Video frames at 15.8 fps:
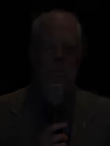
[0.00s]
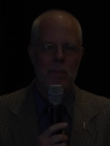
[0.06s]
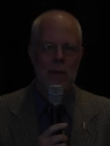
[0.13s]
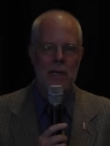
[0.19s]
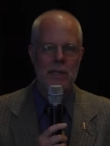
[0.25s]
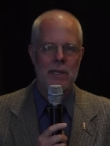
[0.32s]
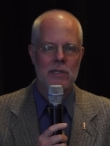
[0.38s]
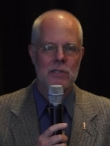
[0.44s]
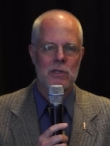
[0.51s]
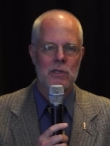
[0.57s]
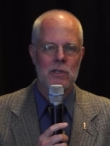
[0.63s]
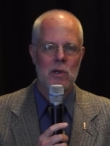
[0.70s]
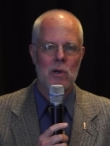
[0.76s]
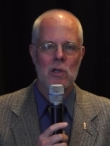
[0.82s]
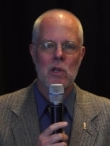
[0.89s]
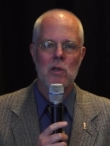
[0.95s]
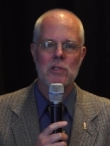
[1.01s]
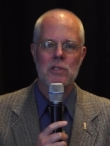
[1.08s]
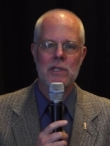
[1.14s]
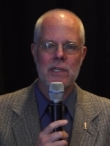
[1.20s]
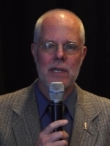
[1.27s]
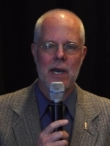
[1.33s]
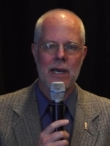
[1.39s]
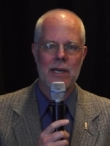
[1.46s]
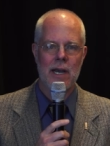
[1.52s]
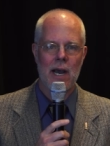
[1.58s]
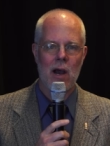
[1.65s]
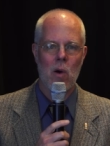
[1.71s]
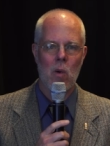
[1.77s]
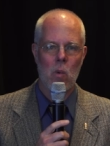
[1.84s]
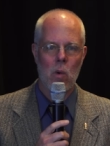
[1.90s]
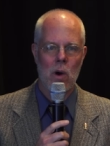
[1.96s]
Many things are so closely tied to
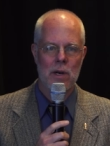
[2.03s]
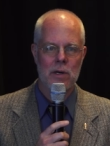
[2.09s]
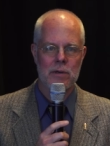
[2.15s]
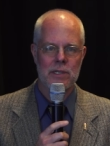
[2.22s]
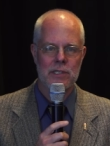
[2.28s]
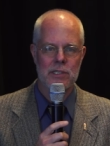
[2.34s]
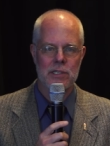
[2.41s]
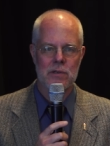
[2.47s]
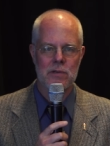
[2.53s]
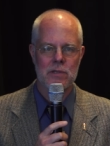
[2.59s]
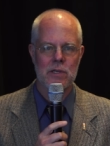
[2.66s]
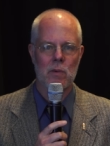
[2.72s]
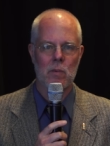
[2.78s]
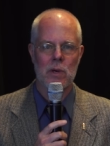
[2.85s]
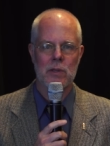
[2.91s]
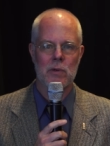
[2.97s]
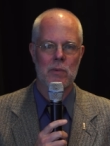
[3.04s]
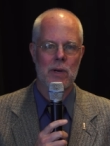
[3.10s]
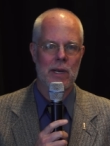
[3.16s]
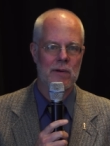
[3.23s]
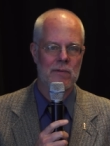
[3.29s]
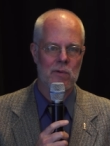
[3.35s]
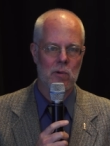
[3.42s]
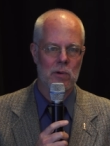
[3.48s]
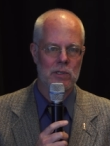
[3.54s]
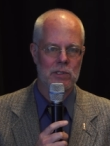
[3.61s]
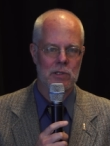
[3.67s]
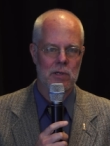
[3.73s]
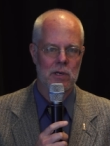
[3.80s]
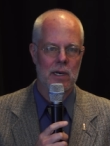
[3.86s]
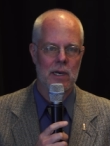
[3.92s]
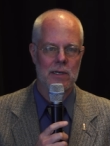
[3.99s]
how water is used and whether
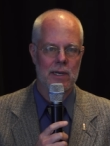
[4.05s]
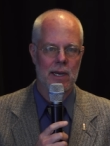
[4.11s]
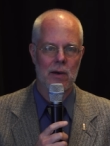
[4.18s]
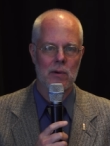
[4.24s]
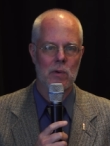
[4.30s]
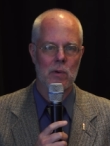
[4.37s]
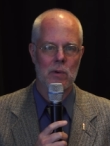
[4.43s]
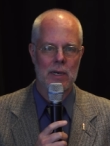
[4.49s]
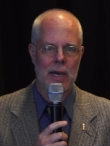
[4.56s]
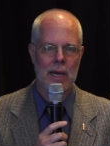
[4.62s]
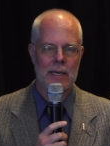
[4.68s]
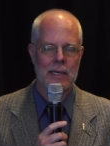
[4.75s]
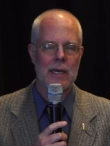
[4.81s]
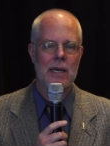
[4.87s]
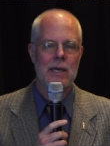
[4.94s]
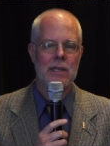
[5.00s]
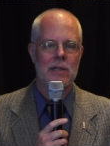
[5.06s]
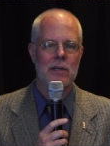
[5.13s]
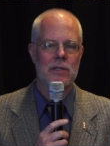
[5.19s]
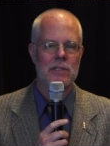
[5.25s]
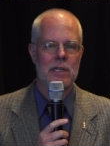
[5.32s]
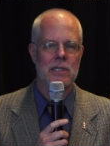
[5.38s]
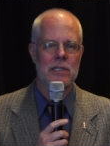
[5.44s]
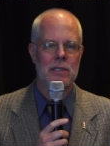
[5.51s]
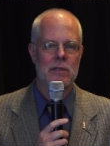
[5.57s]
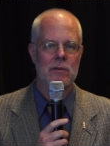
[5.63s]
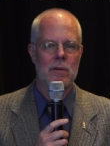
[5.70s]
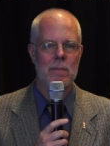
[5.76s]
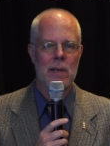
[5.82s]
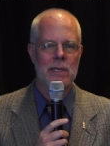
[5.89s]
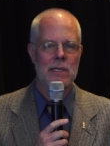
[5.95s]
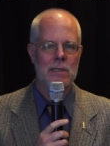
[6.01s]
rainforests are cut down or not. There's such a
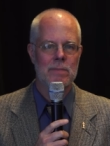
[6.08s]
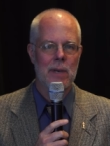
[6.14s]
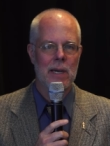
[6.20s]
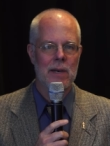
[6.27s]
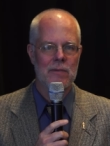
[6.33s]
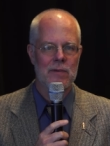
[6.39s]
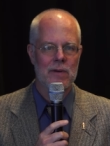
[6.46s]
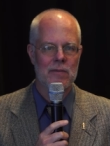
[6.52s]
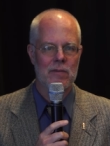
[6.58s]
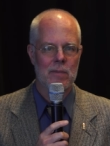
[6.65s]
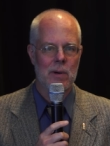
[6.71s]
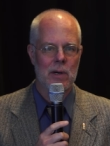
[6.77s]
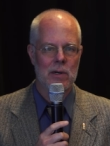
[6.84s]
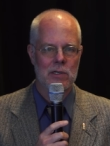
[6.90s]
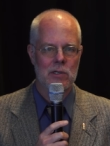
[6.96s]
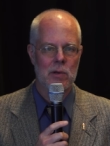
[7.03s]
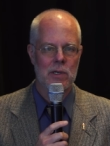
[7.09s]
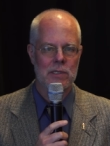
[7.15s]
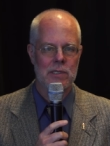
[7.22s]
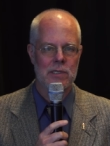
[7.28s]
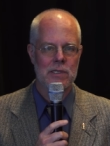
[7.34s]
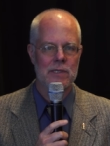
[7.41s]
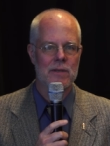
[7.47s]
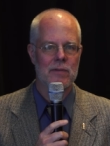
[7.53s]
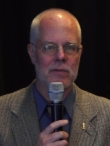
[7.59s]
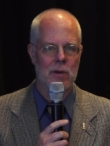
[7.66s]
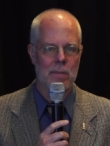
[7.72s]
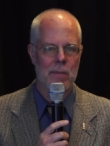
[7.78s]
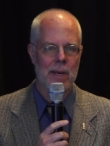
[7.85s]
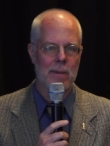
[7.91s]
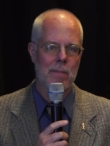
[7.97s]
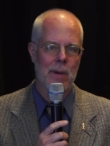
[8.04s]
tremendous benefit from our choices if they're
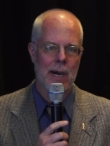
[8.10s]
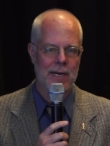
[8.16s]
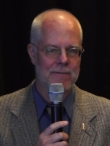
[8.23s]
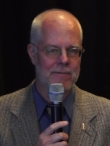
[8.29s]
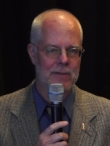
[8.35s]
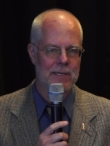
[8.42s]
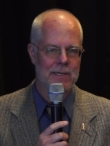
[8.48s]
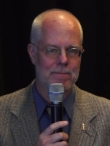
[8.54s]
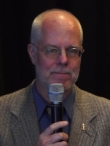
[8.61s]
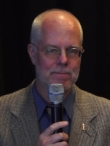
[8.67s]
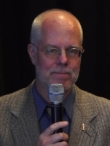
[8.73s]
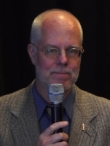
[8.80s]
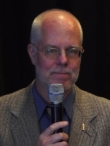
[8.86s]
made mindfully.